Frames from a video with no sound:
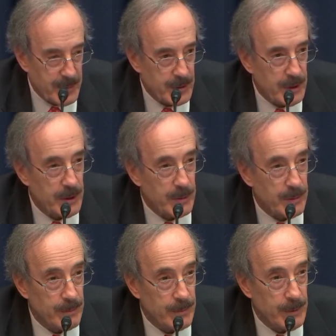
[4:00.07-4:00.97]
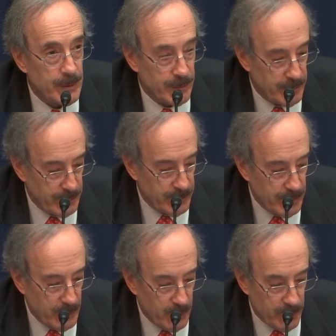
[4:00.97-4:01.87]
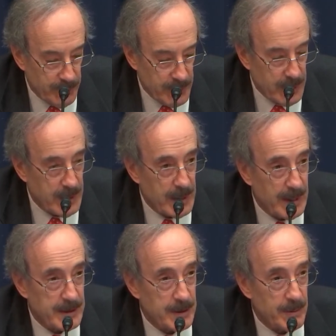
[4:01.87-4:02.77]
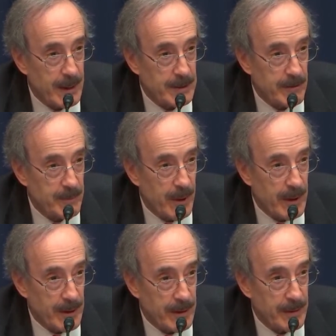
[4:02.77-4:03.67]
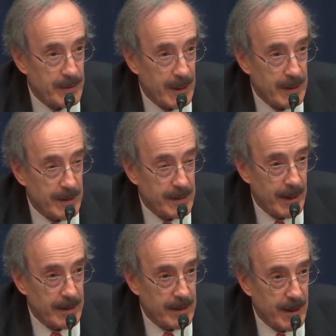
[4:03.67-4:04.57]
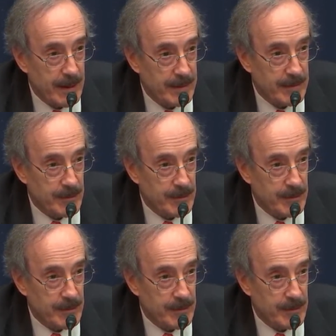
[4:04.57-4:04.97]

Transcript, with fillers: happened to you? You were re removed as a director of BARDA. Is that, is that not